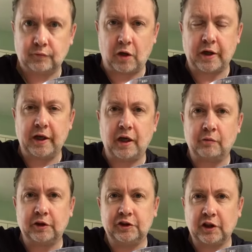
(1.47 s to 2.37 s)
Okay, I'm
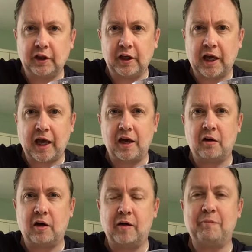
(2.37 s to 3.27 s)
going to show you
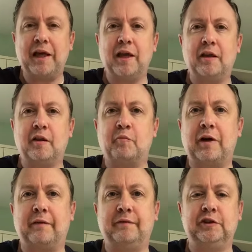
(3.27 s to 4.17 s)
how I make the
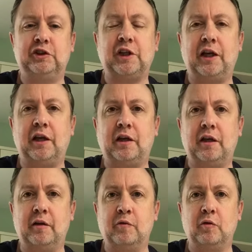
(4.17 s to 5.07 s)
breakfast shake
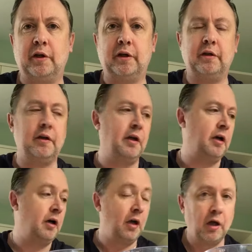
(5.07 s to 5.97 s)
in the morning that
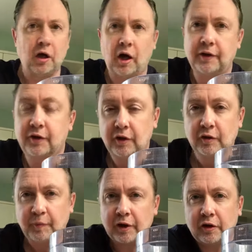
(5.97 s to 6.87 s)
I do
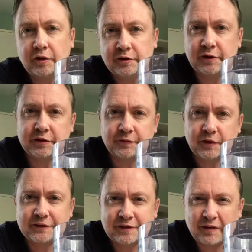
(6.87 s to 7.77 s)
because it's full
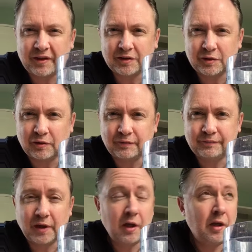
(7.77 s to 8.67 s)
of stuff that
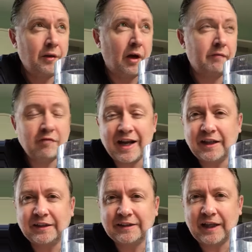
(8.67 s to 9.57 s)
I've read
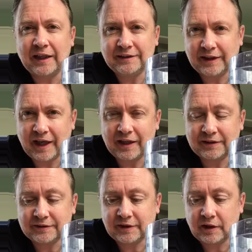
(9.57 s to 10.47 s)
is
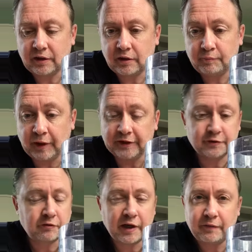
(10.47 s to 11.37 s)
anti-cancer, but it's
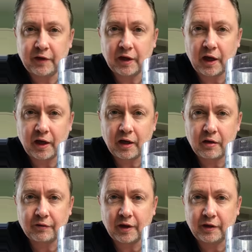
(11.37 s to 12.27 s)
great for your gut
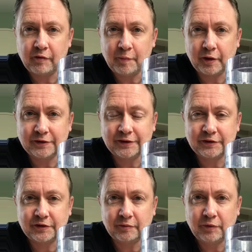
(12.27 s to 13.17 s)
health and your immune
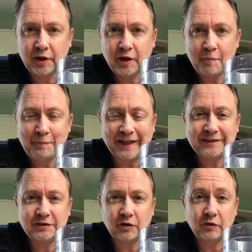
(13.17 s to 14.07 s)
system
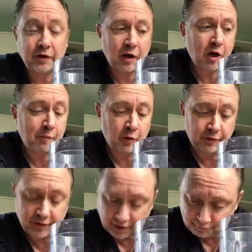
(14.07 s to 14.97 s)
based on the
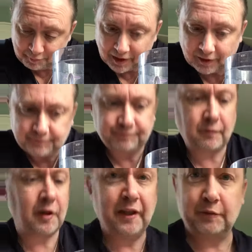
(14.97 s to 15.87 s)
Arbonne thing, but
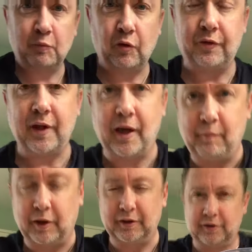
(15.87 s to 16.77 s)
it's more than that
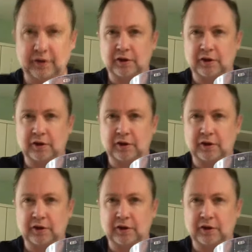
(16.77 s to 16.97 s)
because